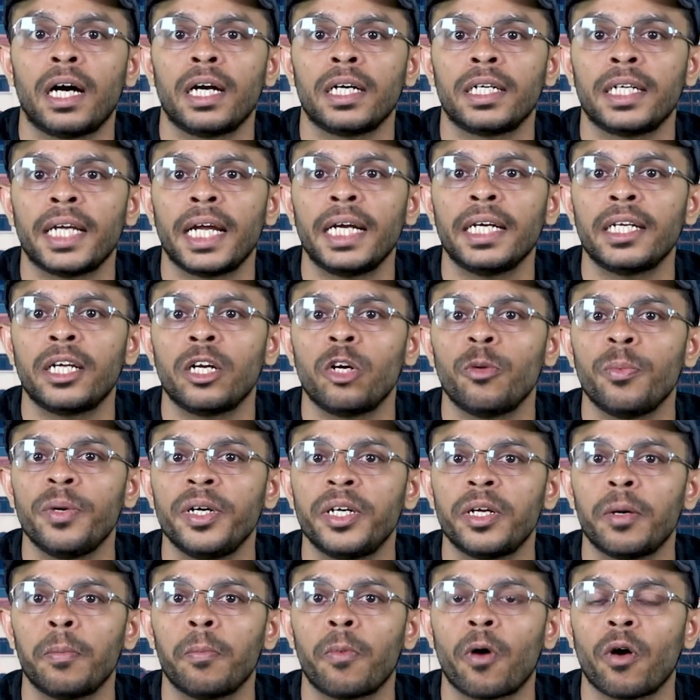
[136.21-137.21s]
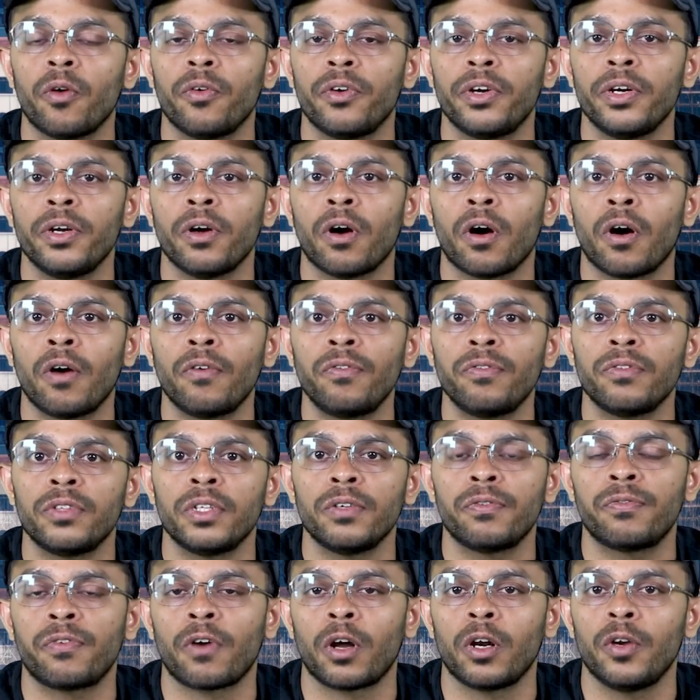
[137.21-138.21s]
a 10-kilometer boundary of
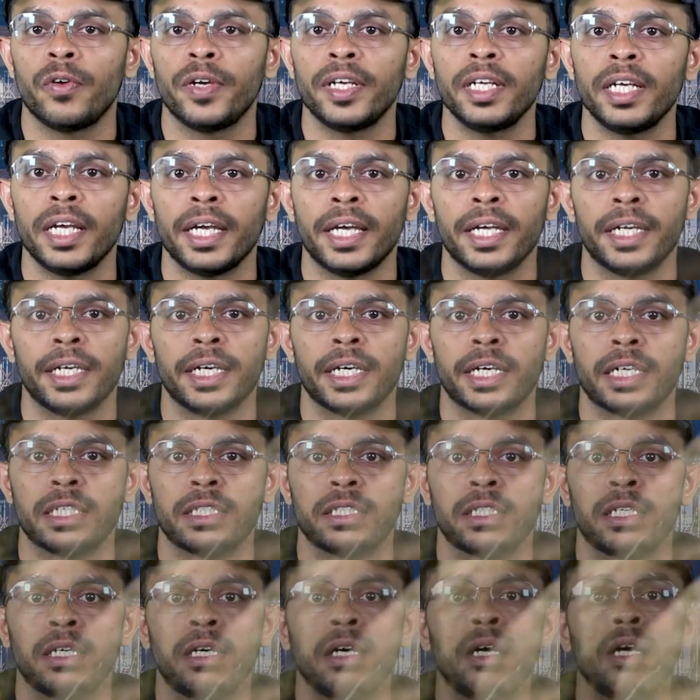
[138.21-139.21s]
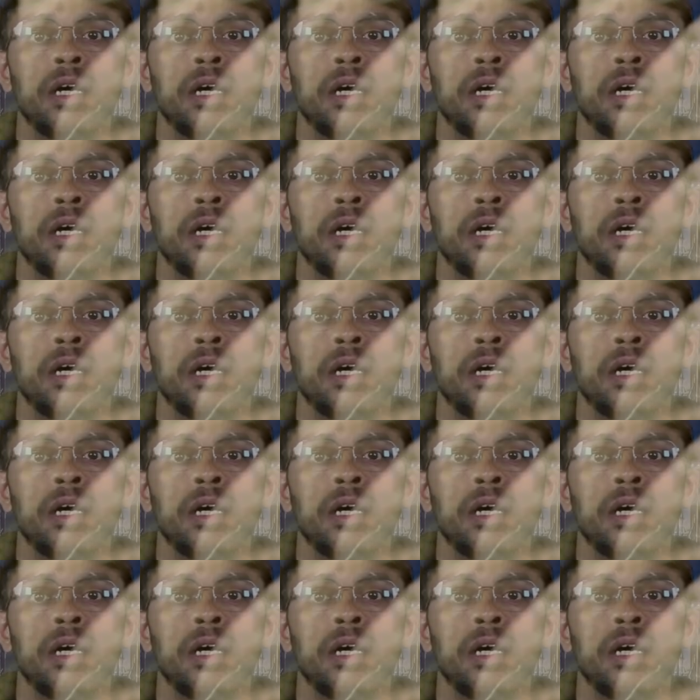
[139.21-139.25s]
the following areas: